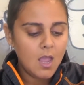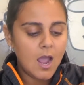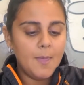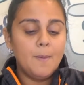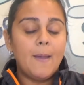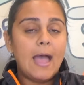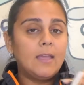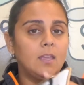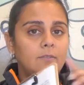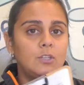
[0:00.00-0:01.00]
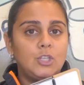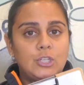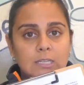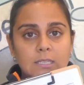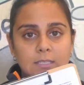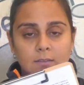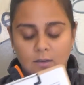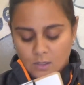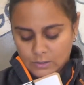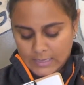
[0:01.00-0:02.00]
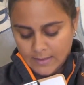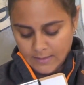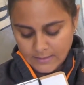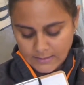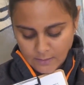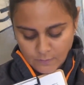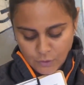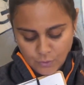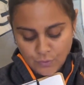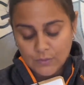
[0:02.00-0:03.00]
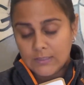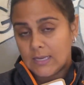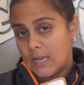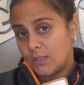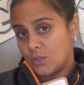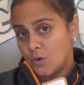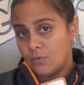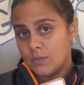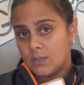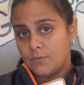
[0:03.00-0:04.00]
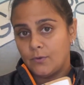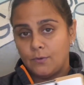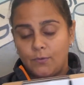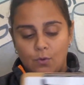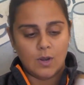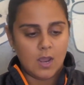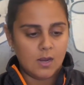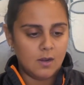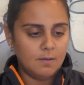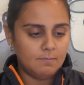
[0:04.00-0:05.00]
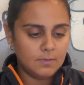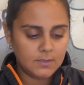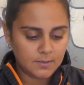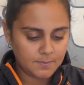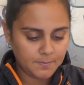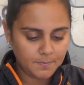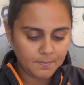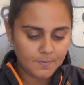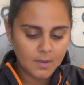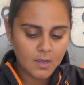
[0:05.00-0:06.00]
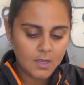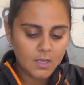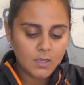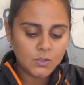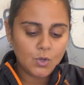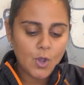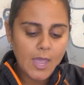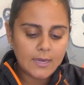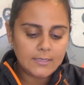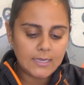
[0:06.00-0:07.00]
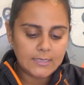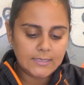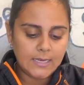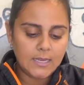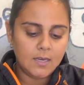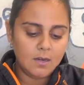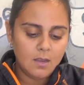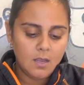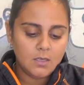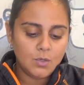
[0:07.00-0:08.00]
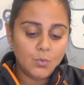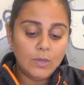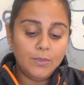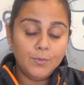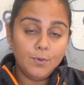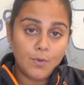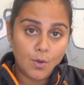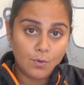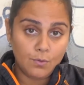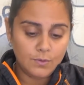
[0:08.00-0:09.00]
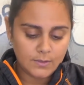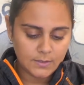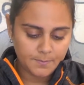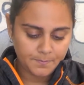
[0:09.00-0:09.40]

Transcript: On the back of the sheet, there's a list of do's and don'ts for food items. So go ahead and take a second to read through those.